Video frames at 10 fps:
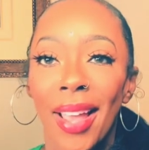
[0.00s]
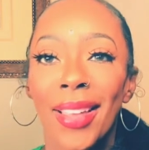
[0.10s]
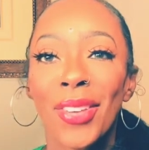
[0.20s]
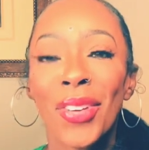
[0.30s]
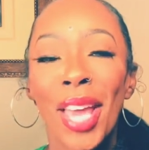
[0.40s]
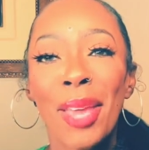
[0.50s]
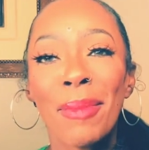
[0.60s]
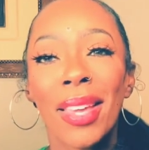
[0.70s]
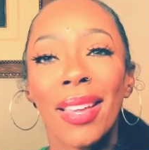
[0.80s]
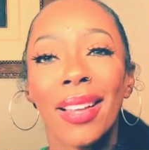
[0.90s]
And you
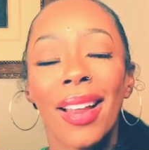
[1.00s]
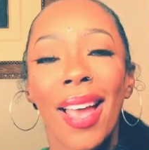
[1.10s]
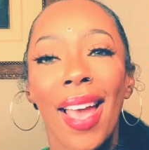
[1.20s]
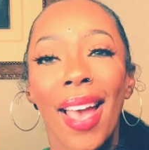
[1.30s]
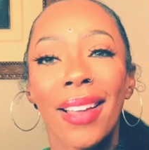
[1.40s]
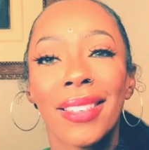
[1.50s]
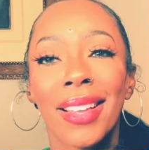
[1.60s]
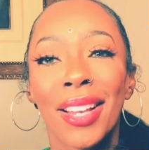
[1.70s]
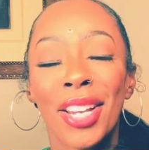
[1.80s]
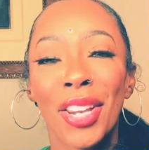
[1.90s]
came in at
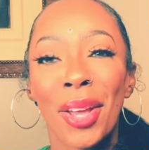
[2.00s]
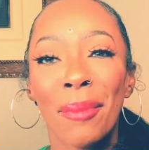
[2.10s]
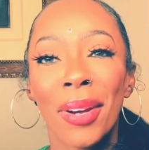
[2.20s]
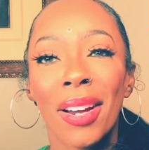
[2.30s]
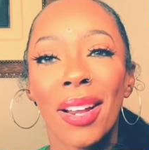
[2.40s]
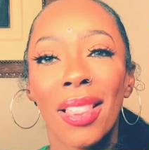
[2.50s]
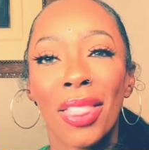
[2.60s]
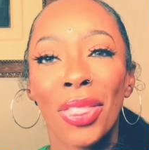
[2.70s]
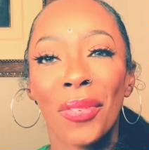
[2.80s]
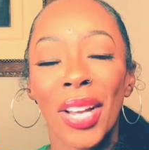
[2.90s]
number
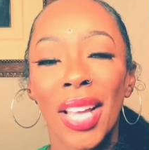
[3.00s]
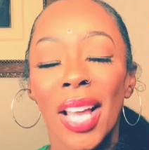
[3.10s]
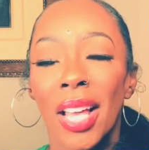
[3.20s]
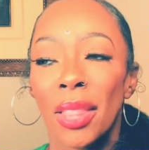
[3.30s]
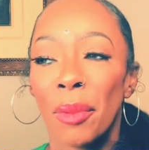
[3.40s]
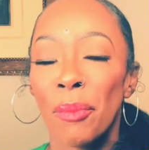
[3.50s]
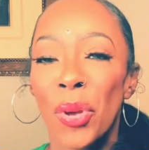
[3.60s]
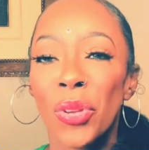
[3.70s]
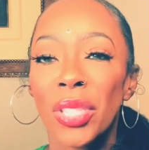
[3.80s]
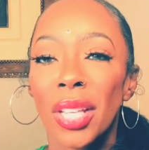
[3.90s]
3, the
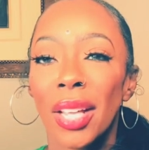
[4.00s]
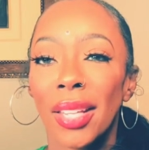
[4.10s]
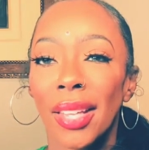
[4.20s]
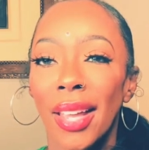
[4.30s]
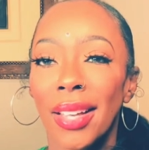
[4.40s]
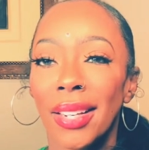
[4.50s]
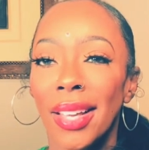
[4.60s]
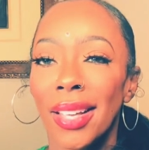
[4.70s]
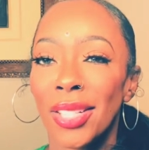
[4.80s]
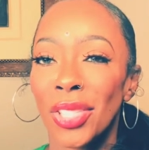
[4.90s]
most
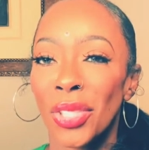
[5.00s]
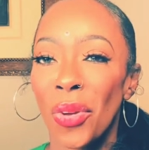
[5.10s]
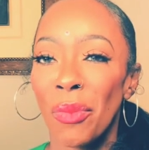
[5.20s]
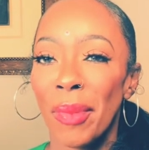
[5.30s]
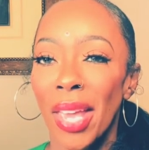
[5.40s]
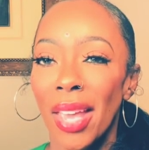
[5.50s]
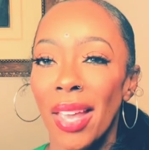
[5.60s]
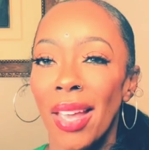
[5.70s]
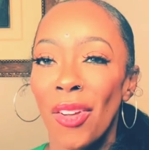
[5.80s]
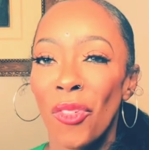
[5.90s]
likely soulmate
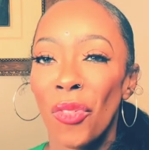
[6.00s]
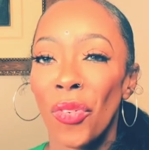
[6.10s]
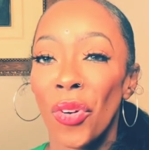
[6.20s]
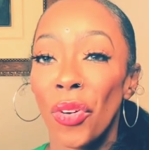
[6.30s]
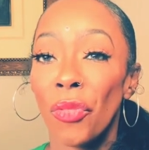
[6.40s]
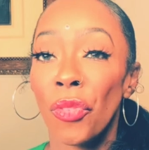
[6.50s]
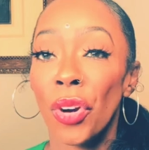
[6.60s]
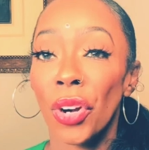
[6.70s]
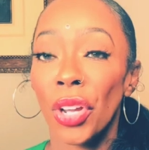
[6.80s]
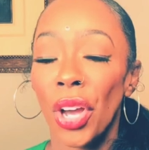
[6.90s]
for
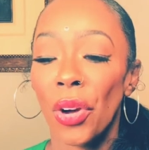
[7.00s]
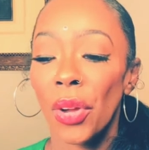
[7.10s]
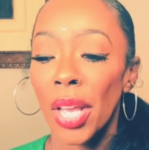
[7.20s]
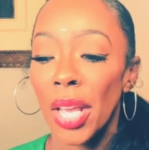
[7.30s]
Virgo.